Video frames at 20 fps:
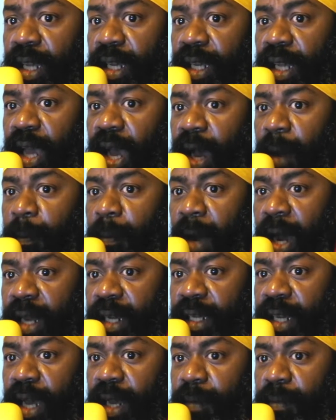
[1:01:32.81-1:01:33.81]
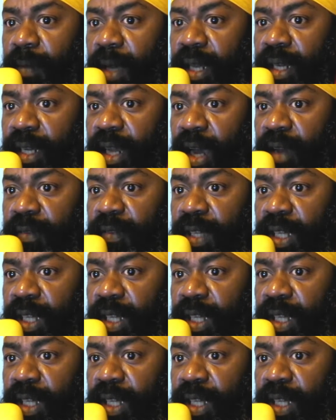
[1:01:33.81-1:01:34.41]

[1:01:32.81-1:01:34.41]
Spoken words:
the abandonment of